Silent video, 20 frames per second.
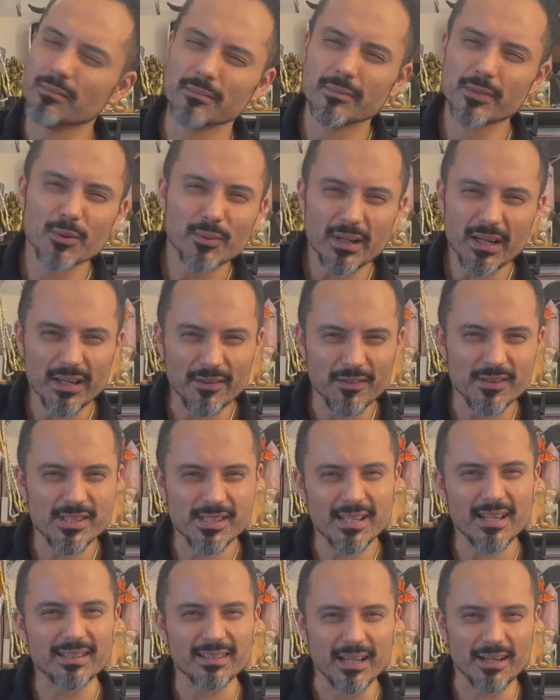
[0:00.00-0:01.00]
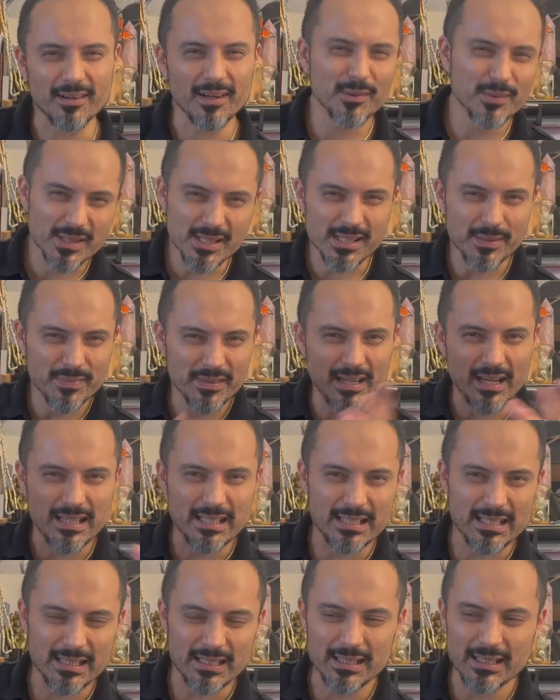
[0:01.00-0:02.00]
No one had ever said that, right? It was just something I
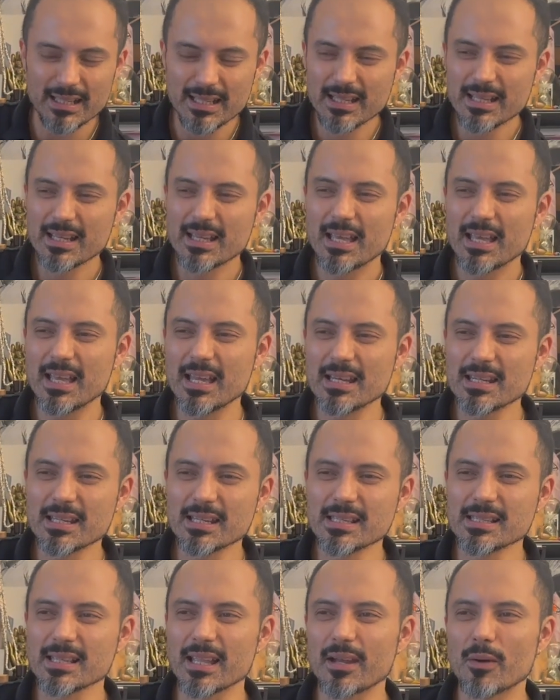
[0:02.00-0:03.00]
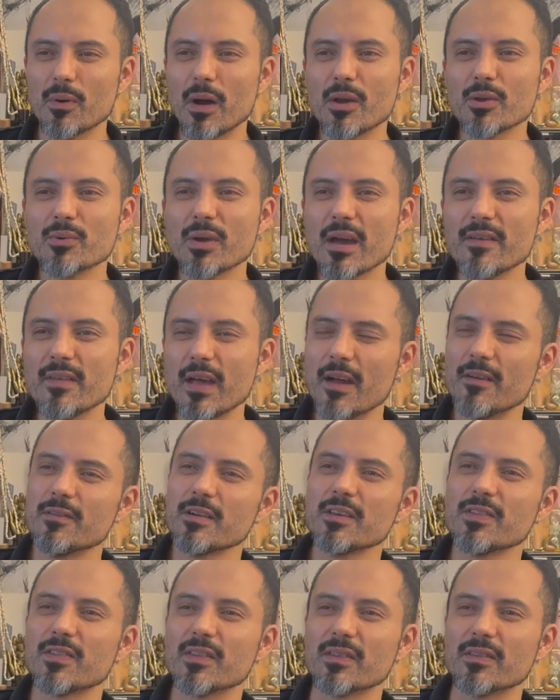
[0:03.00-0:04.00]
did. And he's like, wow, you have
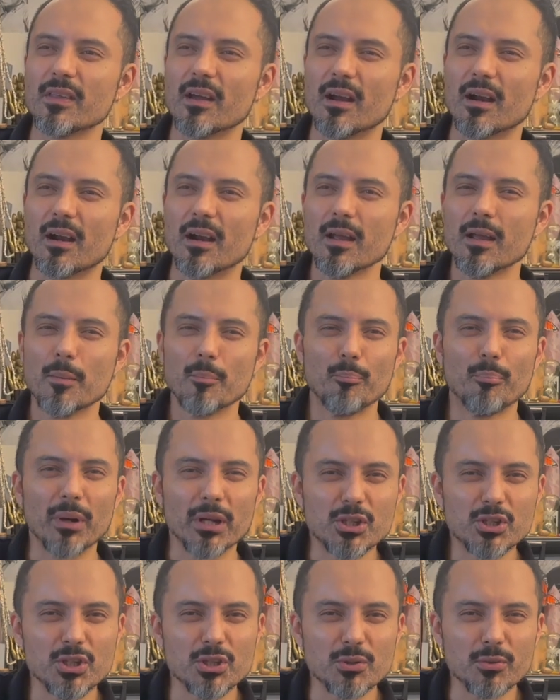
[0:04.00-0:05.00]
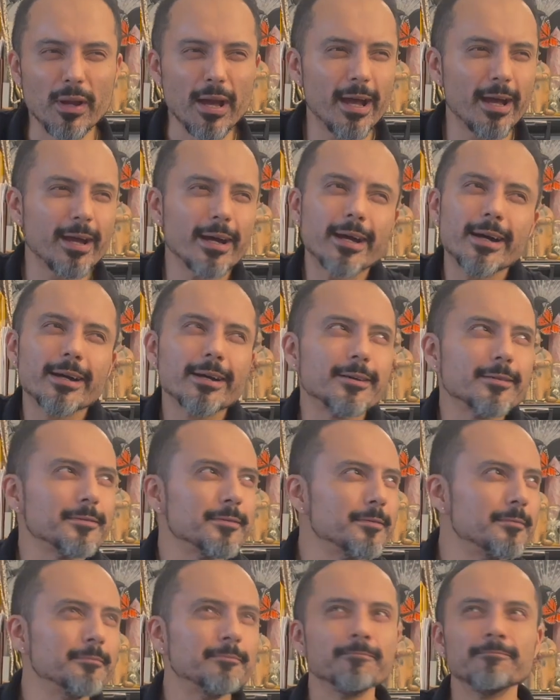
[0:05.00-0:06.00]
everything there, but do you have
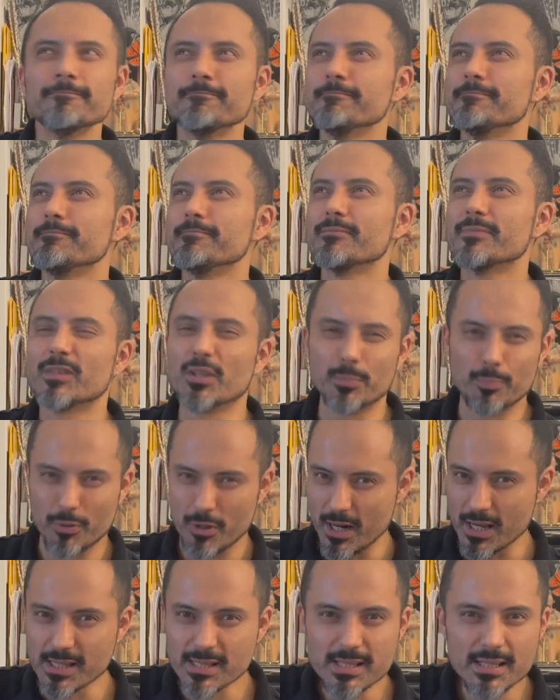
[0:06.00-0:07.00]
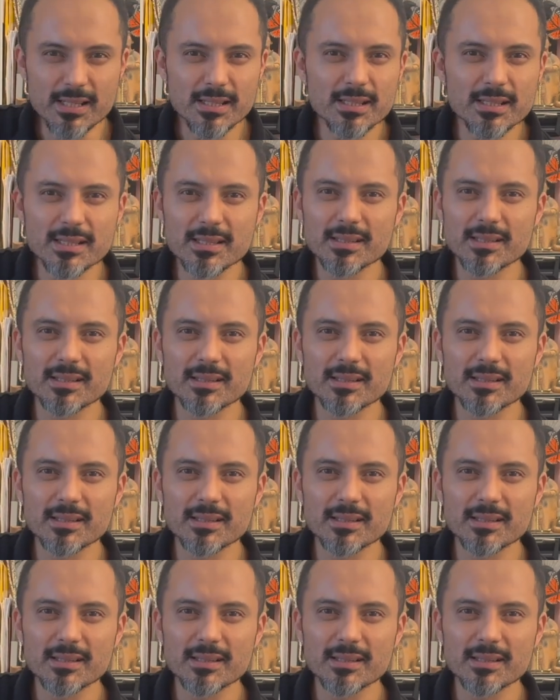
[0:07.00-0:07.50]
the president?